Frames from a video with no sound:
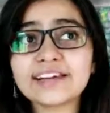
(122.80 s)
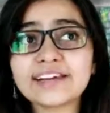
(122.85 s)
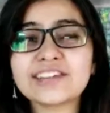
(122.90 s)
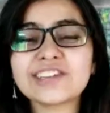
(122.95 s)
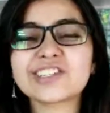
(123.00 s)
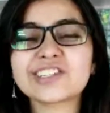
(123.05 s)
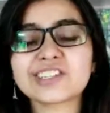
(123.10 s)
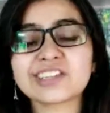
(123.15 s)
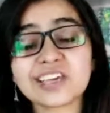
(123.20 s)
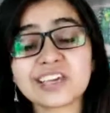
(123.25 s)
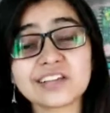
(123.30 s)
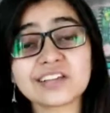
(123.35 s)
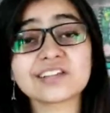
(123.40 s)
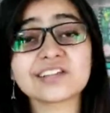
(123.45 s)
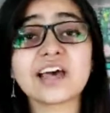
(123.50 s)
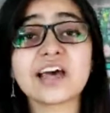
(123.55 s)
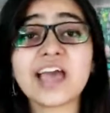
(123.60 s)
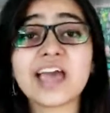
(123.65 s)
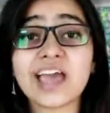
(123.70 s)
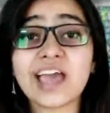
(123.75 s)
English
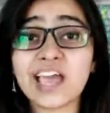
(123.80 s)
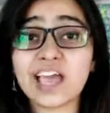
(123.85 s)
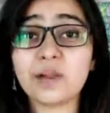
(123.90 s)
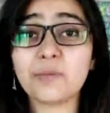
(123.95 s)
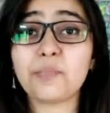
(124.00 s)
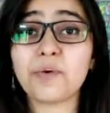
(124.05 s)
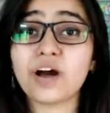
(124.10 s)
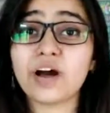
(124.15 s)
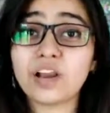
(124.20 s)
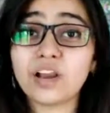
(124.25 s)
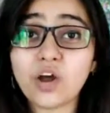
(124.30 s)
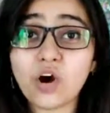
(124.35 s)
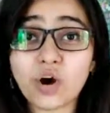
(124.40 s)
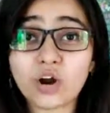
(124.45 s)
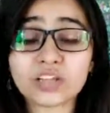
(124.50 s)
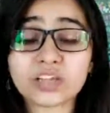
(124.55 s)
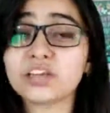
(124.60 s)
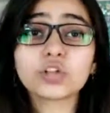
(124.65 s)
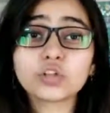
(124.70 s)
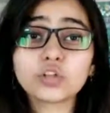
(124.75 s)
skills help a
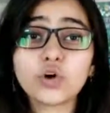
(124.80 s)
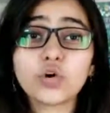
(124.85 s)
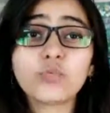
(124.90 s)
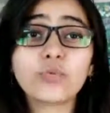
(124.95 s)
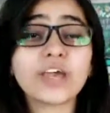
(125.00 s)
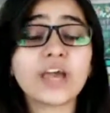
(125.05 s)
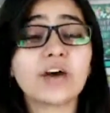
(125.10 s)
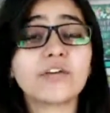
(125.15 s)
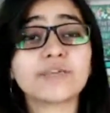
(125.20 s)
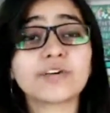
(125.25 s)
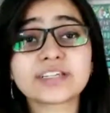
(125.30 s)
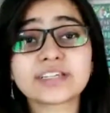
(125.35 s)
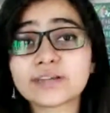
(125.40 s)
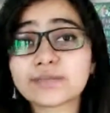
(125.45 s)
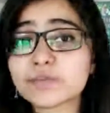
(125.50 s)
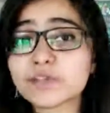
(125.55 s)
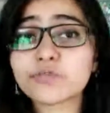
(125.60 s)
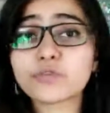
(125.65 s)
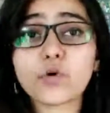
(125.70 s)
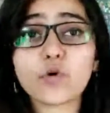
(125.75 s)
lot. Although we are
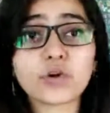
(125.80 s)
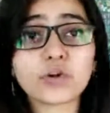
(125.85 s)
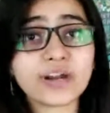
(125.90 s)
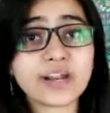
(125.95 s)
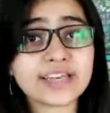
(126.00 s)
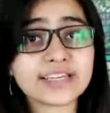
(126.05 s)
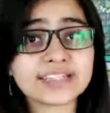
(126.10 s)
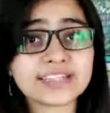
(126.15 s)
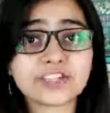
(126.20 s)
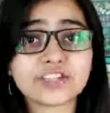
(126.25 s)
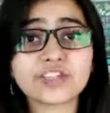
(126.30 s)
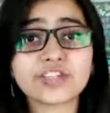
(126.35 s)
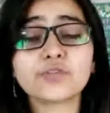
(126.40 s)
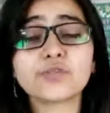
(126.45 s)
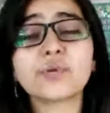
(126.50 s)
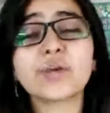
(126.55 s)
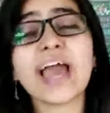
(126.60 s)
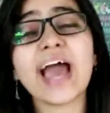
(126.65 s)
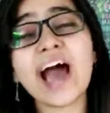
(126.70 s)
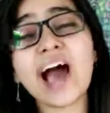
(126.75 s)
victims of
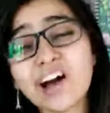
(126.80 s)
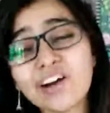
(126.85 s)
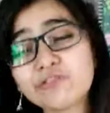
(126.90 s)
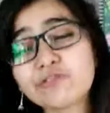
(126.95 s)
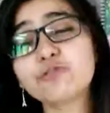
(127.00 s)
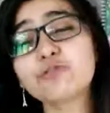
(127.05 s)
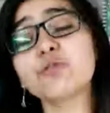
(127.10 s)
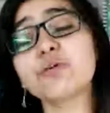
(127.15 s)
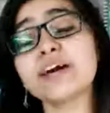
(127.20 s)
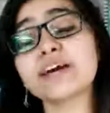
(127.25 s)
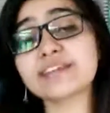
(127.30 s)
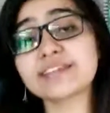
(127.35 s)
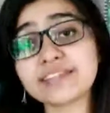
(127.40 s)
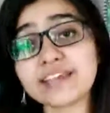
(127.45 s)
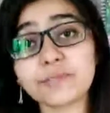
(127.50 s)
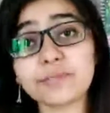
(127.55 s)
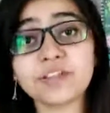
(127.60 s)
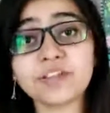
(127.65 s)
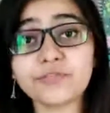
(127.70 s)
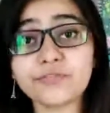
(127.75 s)
colonization, we have to
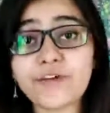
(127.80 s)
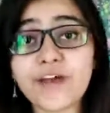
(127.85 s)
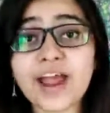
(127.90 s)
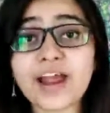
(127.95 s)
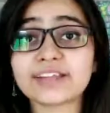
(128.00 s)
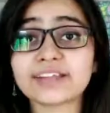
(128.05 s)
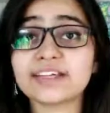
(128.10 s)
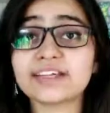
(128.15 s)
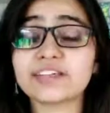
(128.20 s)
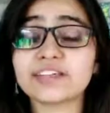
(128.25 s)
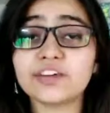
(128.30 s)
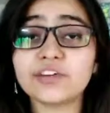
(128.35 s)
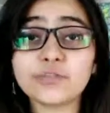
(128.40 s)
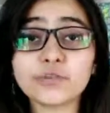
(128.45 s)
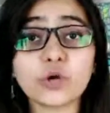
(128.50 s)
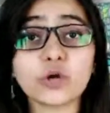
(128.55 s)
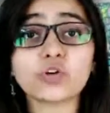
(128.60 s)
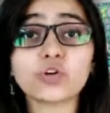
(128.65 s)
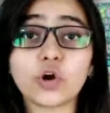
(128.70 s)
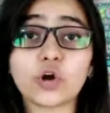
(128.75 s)
accept the fact that
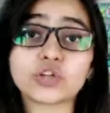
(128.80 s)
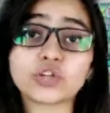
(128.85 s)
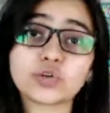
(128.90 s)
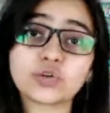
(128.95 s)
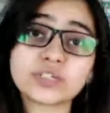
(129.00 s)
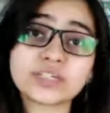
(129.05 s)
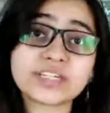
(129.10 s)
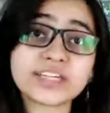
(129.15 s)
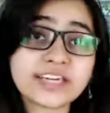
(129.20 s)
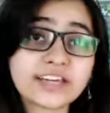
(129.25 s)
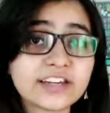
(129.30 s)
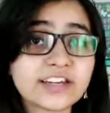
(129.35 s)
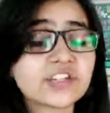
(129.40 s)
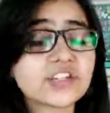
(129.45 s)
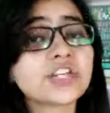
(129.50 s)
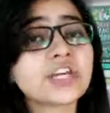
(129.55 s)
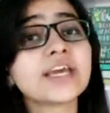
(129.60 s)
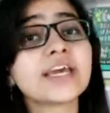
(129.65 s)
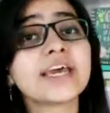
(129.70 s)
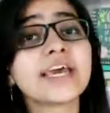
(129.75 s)
if you're not good in
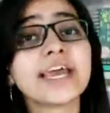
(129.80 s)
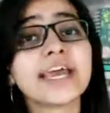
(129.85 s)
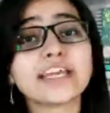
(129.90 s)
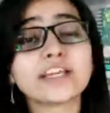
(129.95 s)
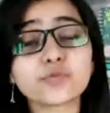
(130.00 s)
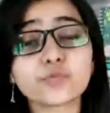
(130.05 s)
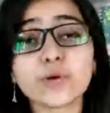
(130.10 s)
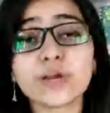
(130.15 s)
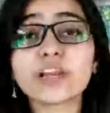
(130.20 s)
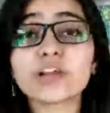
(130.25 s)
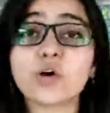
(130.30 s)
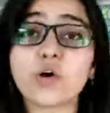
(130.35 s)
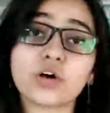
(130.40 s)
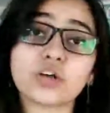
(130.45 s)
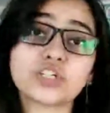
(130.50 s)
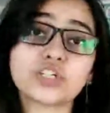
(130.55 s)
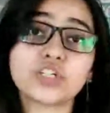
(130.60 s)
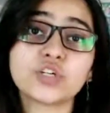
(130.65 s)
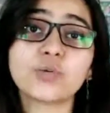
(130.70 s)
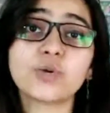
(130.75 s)
English, it will
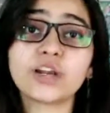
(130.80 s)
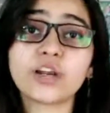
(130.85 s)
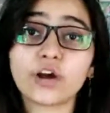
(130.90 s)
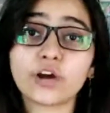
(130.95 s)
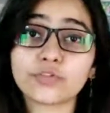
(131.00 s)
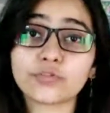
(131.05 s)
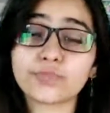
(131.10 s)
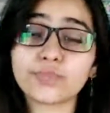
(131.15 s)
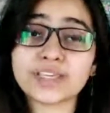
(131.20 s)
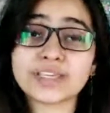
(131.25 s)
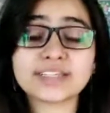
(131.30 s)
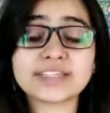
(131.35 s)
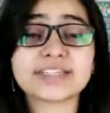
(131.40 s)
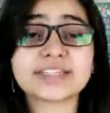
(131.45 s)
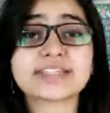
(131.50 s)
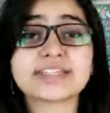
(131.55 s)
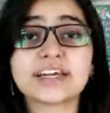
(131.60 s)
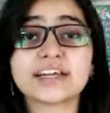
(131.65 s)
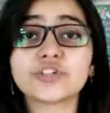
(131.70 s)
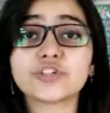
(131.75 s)
cost you a lot of
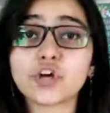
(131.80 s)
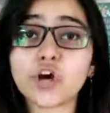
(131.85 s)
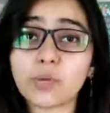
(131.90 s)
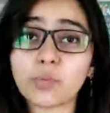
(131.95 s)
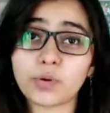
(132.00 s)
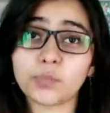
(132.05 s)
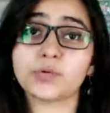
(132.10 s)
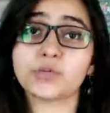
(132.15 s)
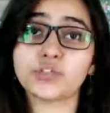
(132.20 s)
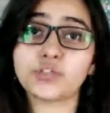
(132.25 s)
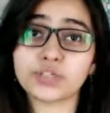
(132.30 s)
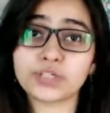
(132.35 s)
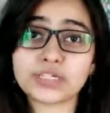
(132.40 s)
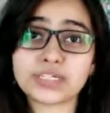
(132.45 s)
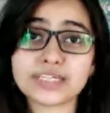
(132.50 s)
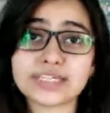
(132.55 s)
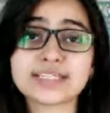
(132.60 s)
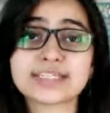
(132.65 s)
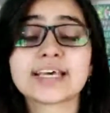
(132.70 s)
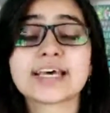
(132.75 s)
business and job
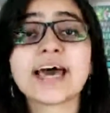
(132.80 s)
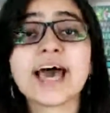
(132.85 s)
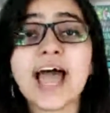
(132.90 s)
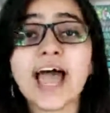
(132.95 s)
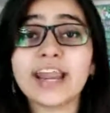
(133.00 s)
opportunities.